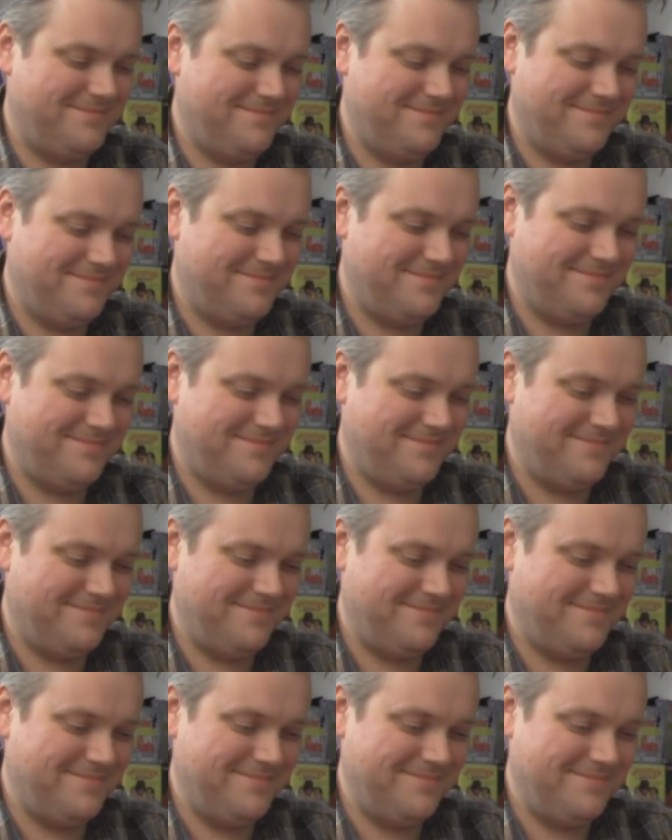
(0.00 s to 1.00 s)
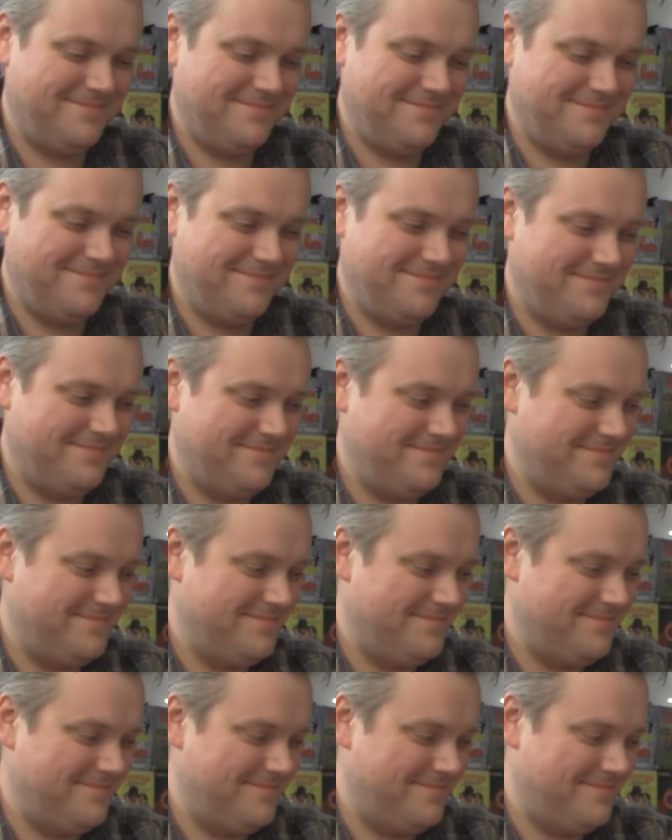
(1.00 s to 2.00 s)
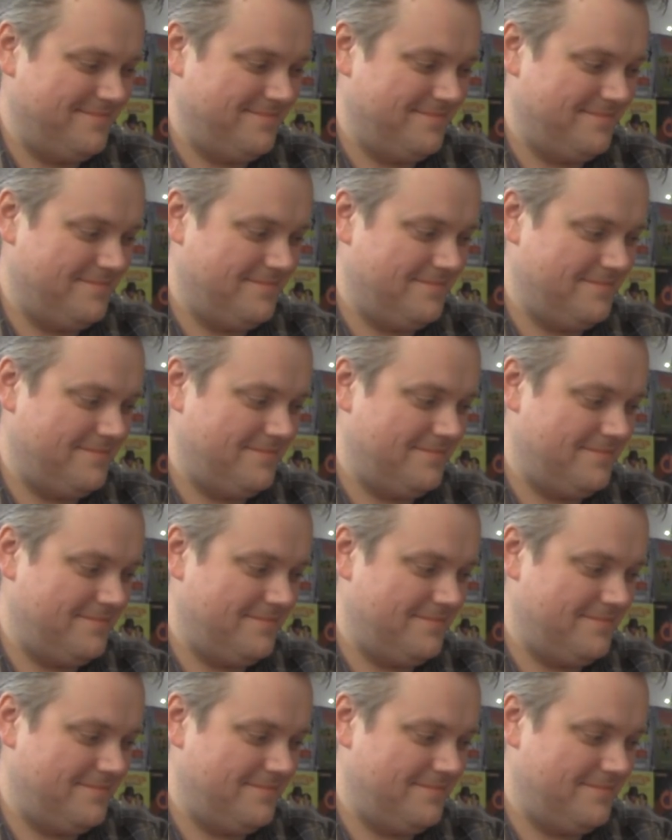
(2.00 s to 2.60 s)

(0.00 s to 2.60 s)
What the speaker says: (silent)